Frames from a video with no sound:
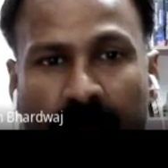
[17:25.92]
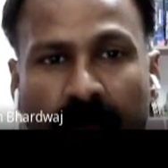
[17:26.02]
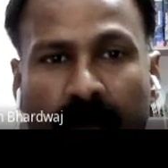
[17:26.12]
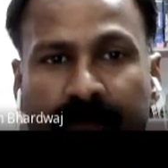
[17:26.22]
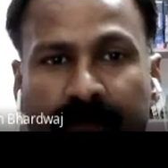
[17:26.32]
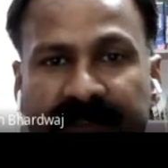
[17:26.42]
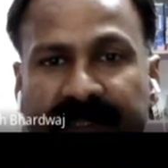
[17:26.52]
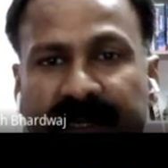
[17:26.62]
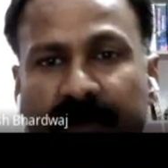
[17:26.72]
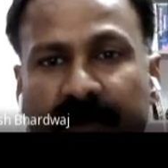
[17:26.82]
Object
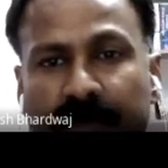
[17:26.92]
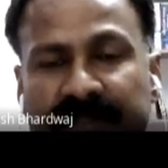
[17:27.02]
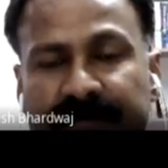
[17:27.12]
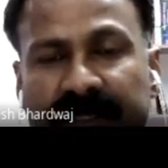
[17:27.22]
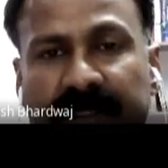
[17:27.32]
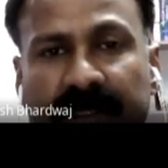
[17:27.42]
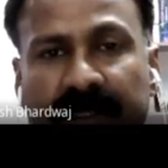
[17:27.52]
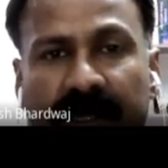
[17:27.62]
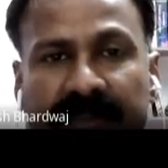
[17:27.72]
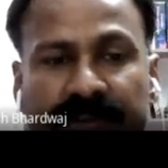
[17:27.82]
A and object B,
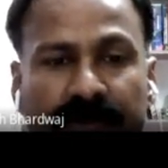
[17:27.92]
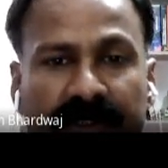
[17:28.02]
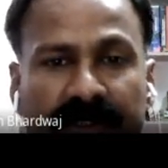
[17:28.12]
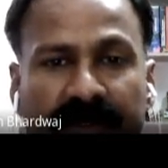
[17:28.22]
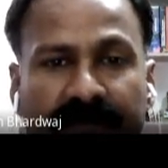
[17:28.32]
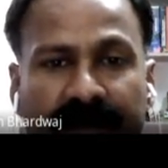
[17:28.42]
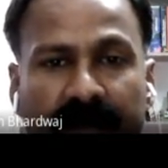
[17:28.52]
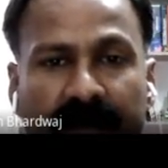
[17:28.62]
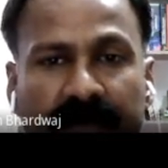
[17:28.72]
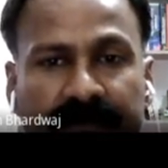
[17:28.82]
as shown in the figure,